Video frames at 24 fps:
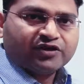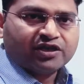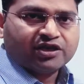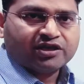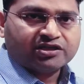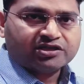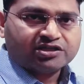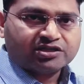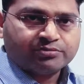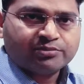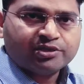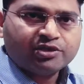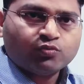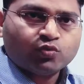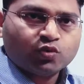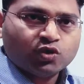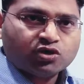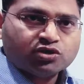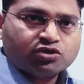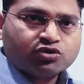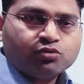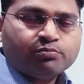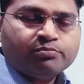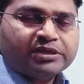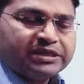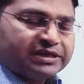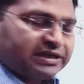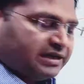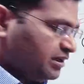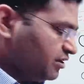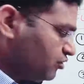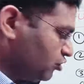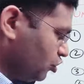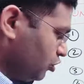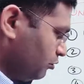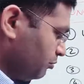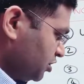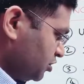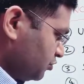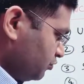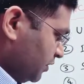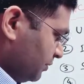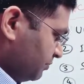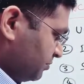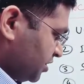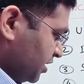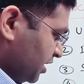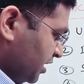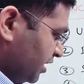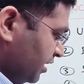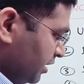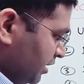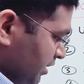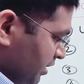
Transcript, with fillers: customer wants to build an e-commerce website.